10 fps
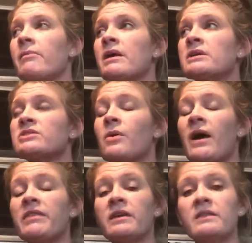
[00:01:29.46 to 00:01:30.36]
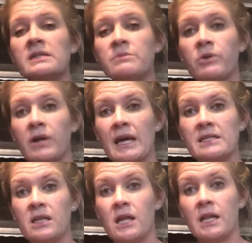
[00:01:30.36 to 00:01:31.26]
So I think this book has
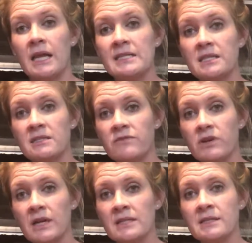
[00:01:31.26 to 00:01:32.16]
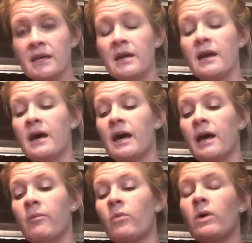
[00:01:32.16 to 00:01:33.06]
a lot of lessons for us
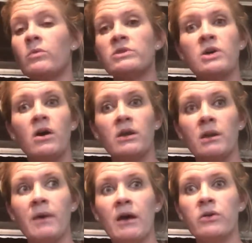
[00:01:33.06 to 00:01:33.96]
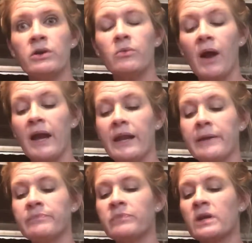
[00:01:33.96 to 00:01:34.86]
when we're talking about good writing.